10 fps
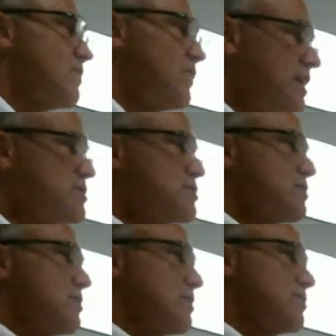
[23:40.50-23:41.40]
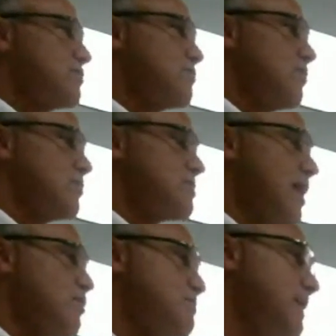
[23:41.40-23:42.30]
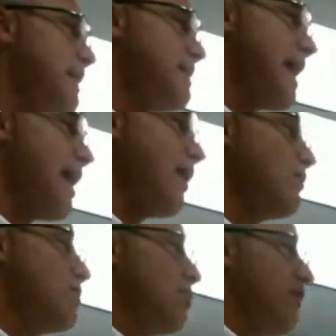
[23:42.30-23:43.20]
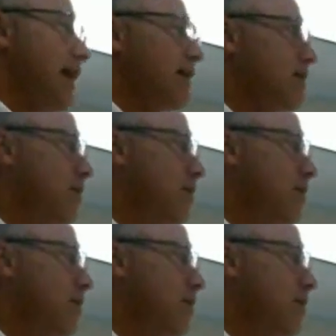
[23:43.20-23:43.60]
This tells me now that